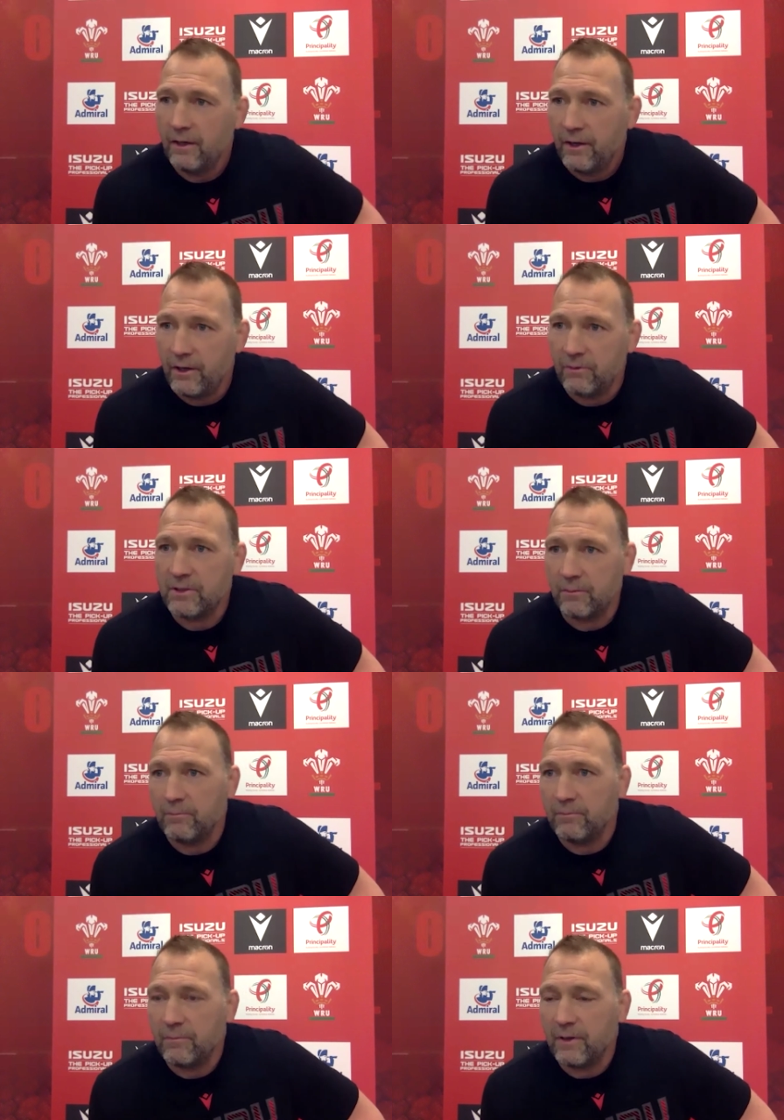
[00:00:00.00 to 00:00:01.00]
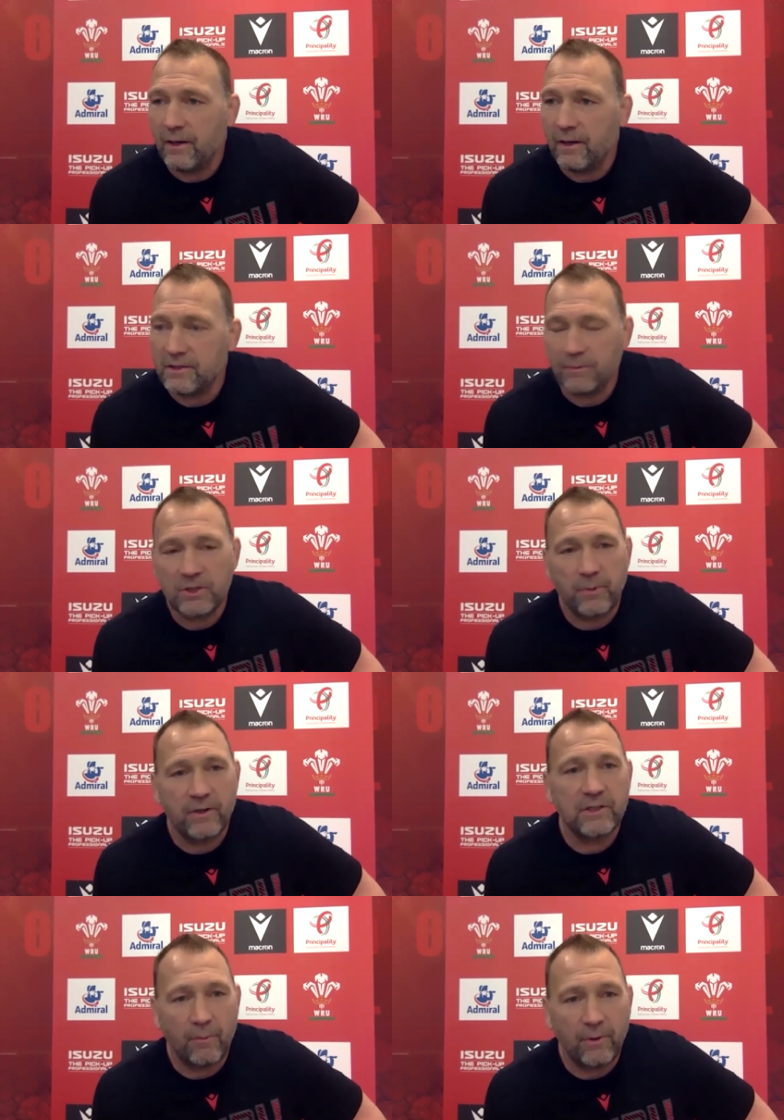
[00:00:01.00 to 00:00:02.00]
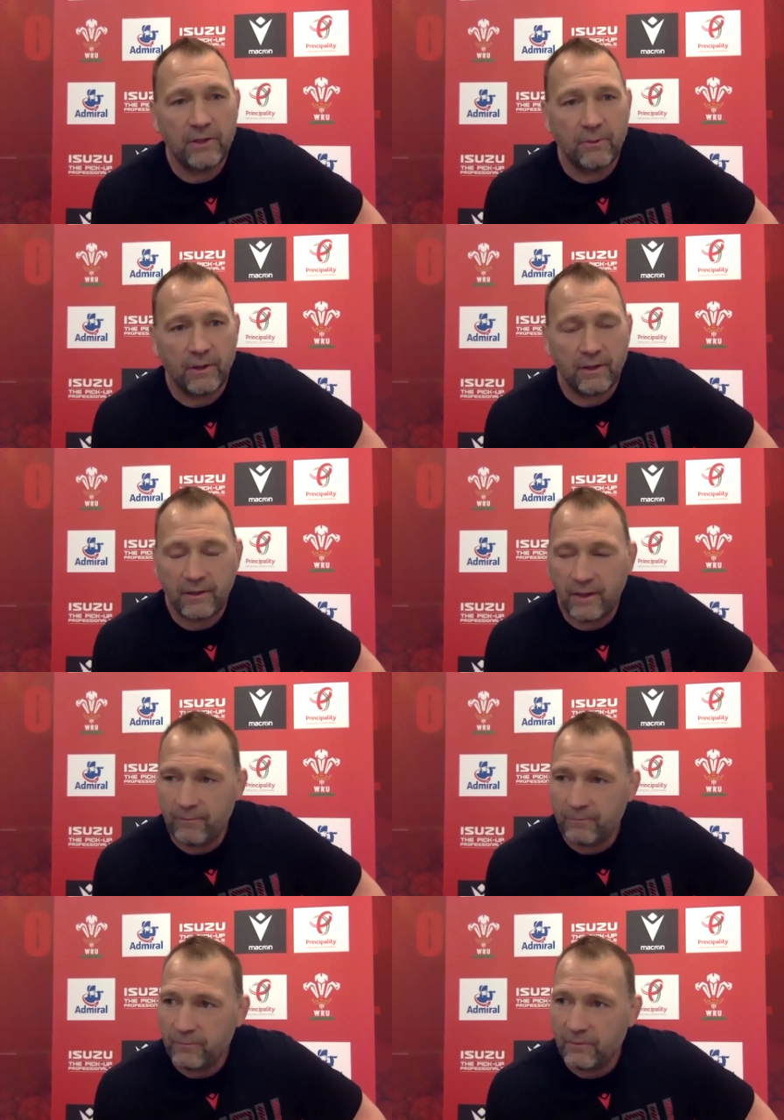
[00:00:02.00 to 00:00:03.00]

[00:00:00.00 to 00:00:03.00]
you know, some uh, some experience coming into it, and um,